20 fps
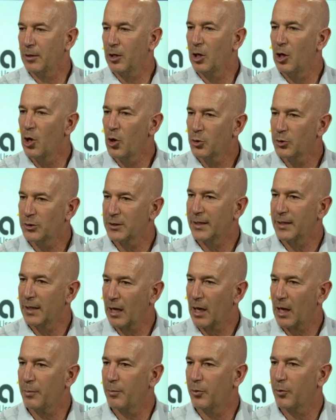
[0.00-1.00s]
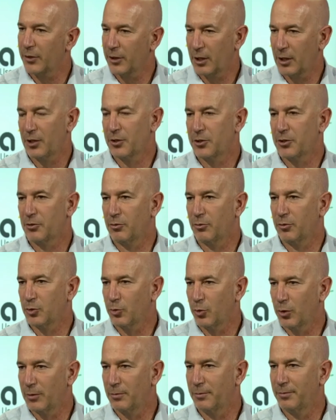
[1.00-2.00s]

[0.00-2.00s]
close the gap on the culture as well.